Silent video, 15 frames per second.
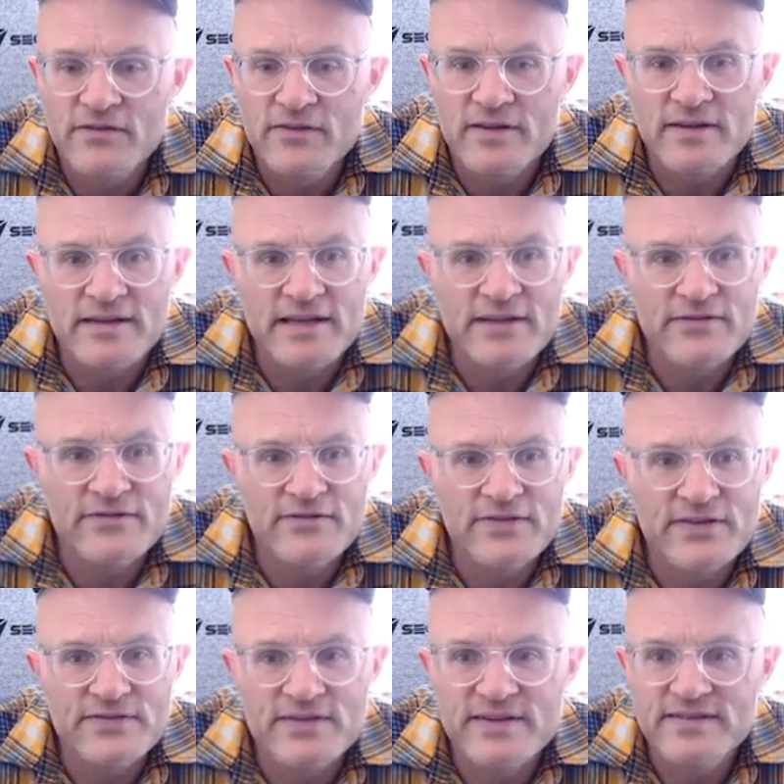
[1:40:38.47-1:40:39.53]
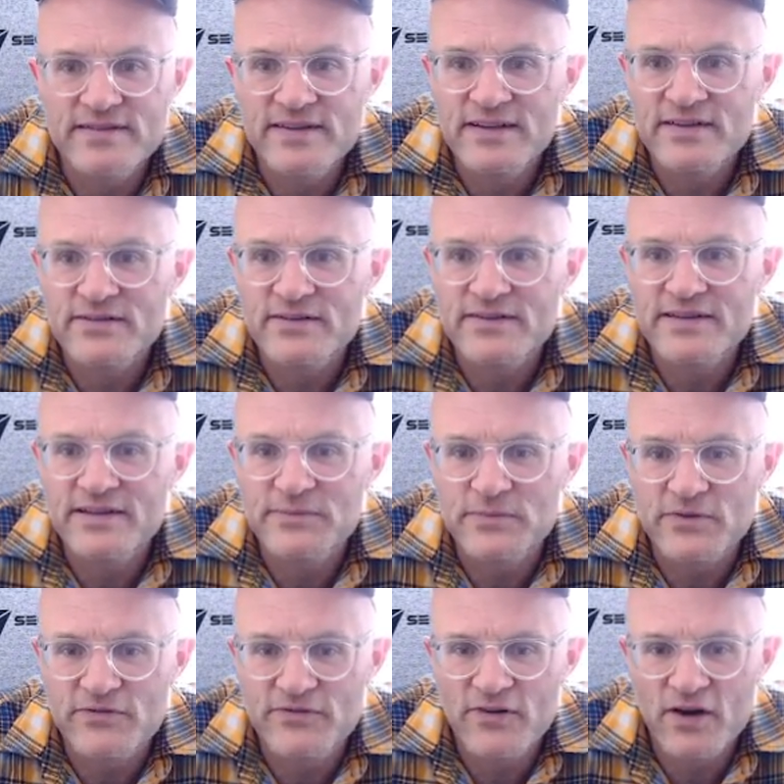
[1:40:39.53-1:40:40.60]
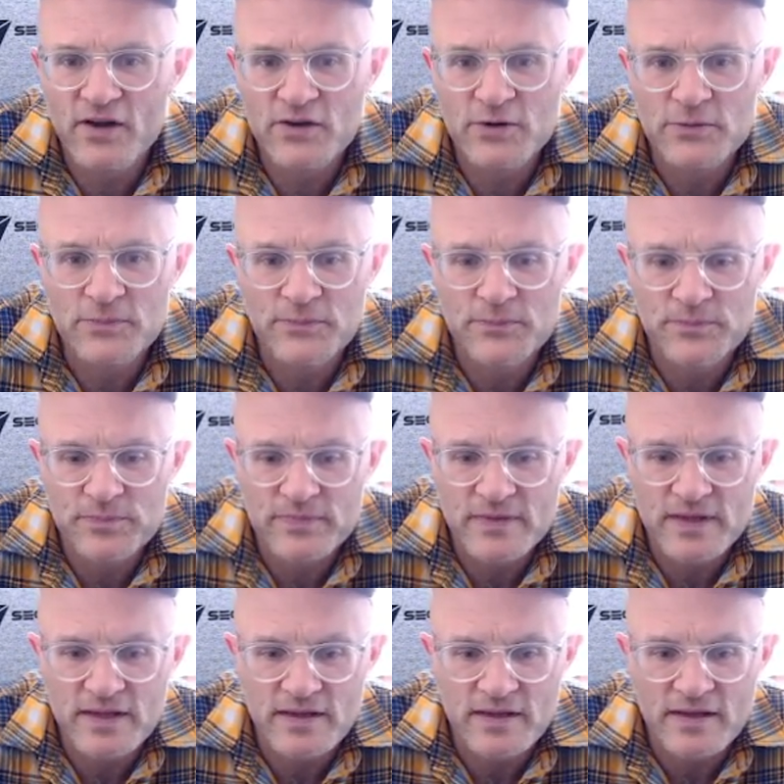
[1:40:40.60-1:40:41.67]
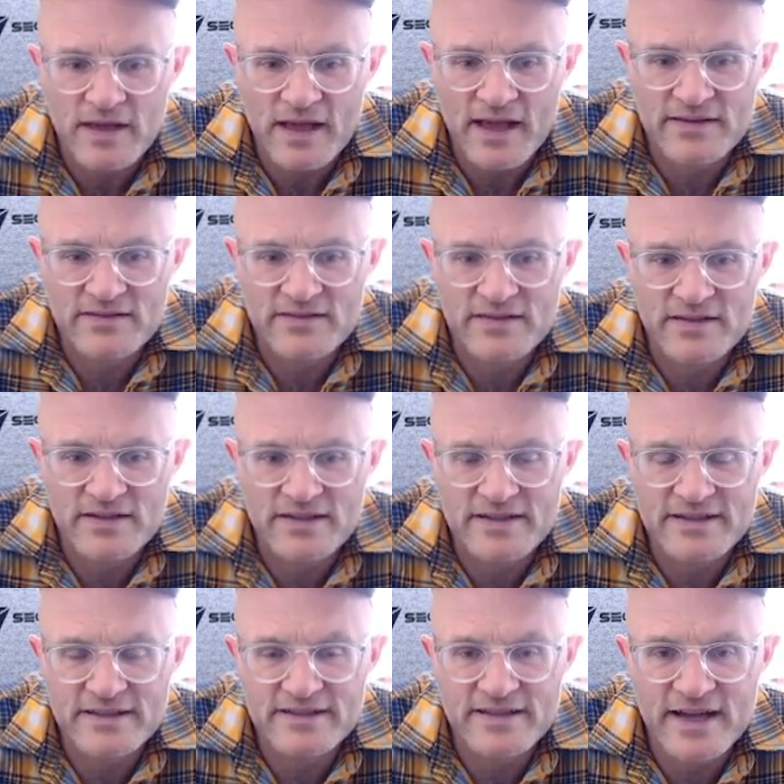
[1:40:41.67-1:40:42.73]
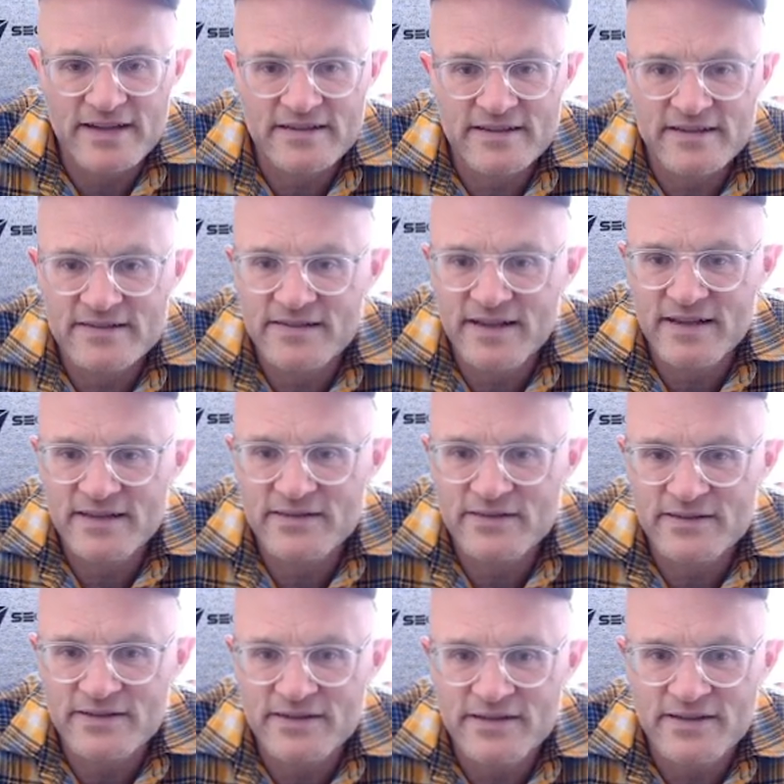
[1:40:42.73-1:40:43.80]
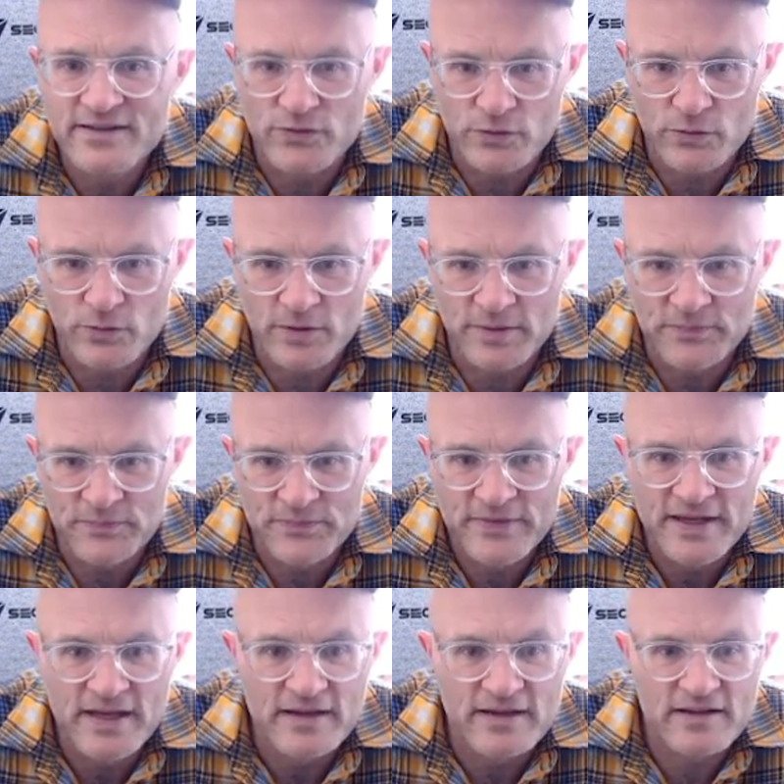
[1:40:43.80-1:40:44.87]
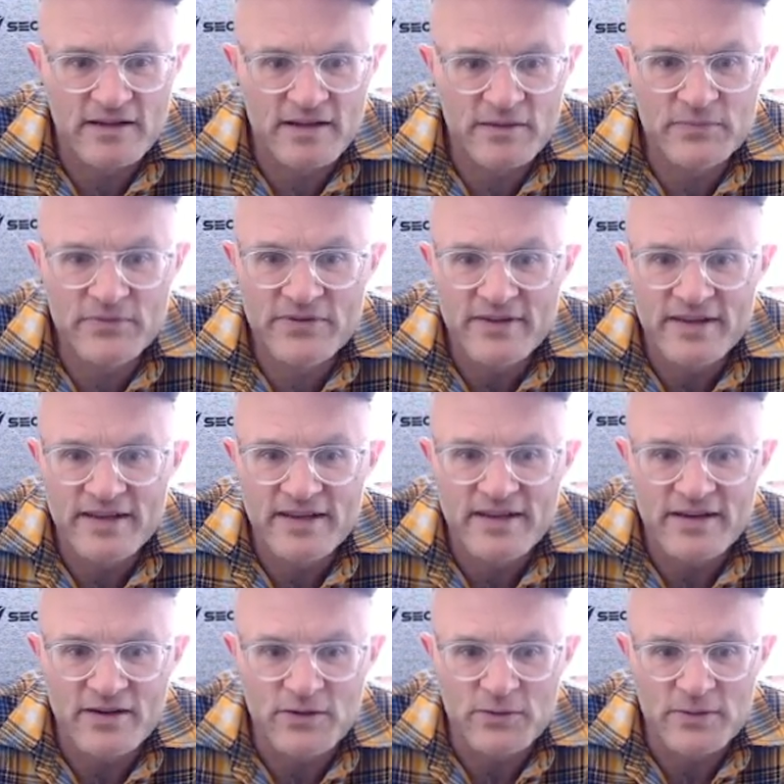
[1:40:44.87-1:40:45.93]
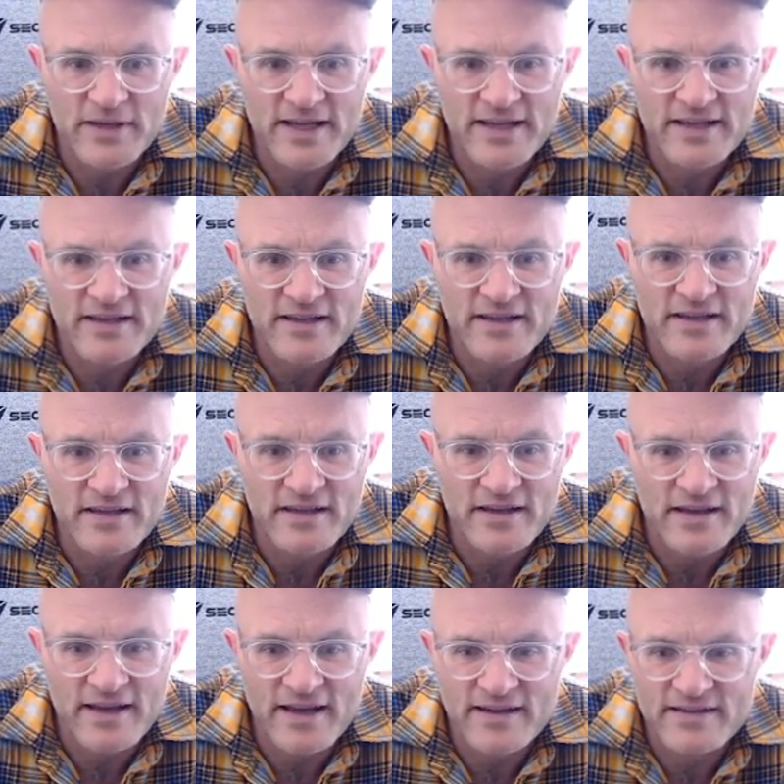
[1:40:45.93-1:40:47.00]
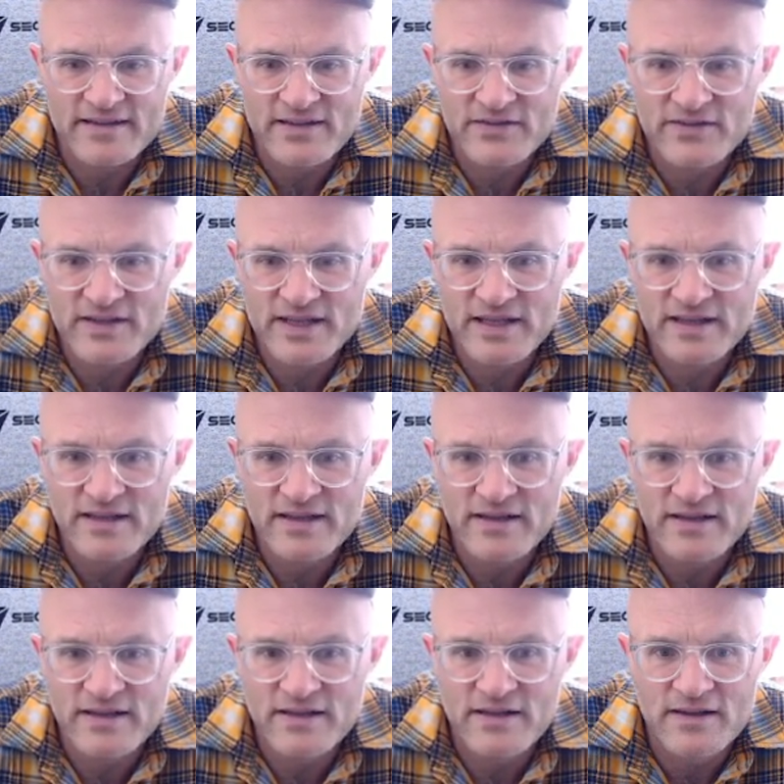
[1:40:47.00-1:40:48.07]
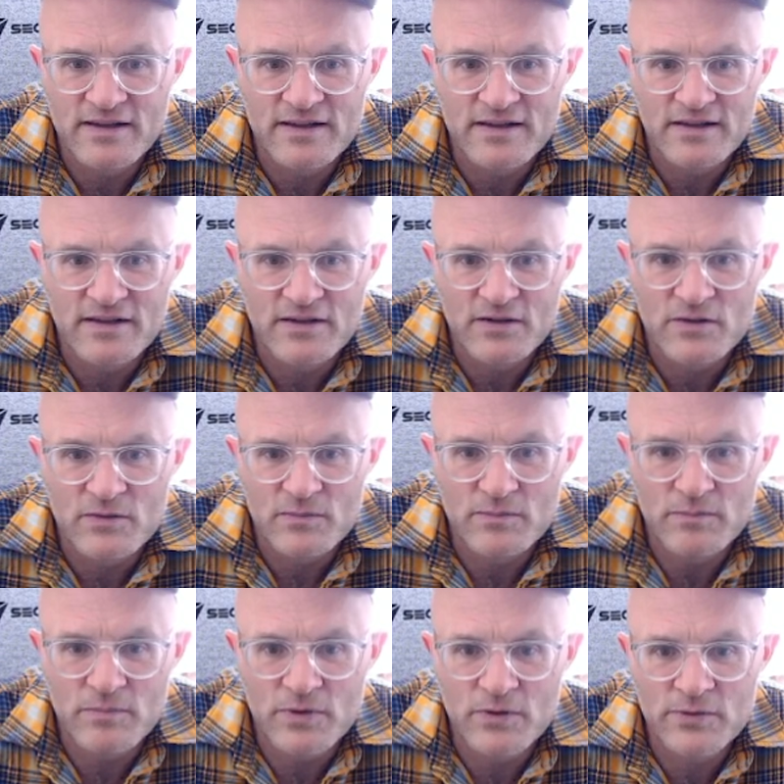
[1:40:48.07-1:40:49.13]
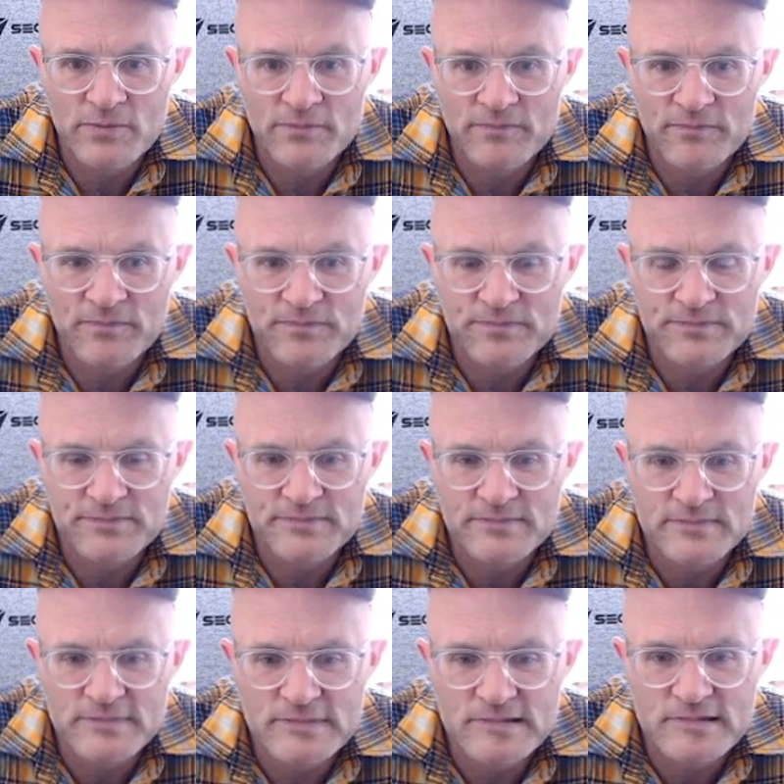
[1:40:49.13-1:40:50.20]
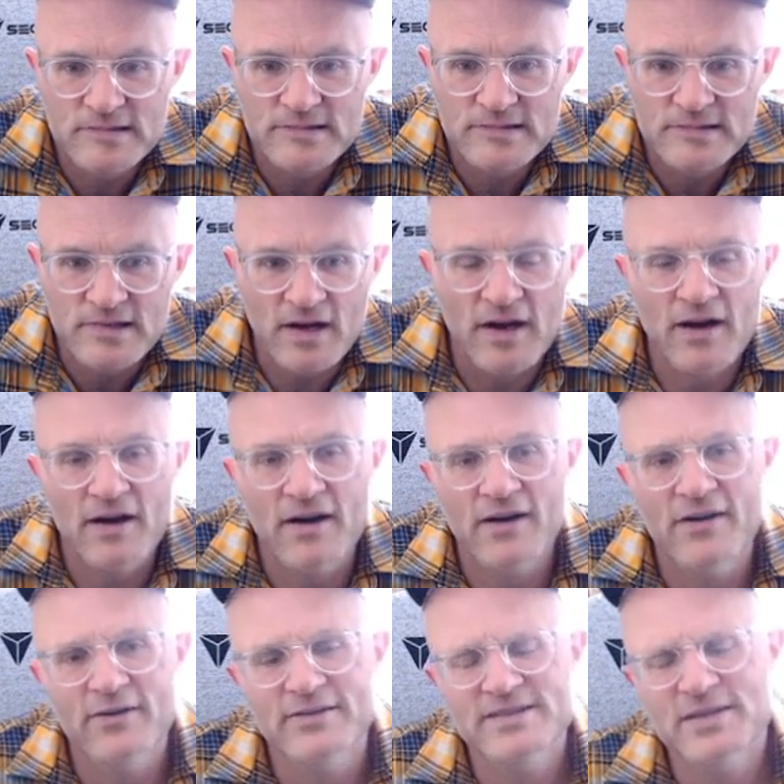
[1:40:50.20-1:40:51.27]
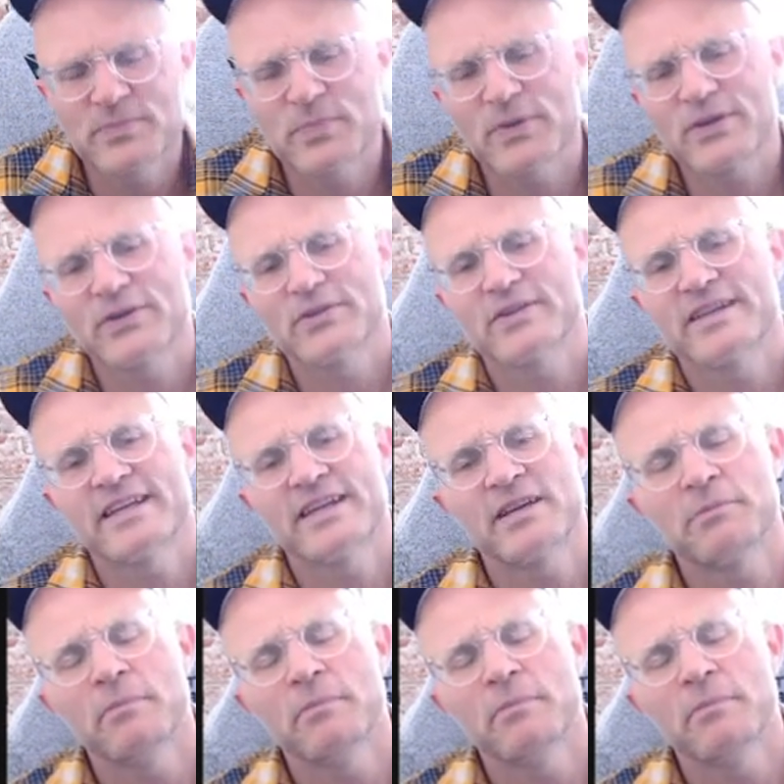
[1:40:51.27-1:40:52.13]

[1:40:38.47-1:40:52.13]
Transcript: 1156, let's give him a follow. Hasn't done any tactics tests. Do them. Clubs, okay. Activity, boom. Oh, typical league.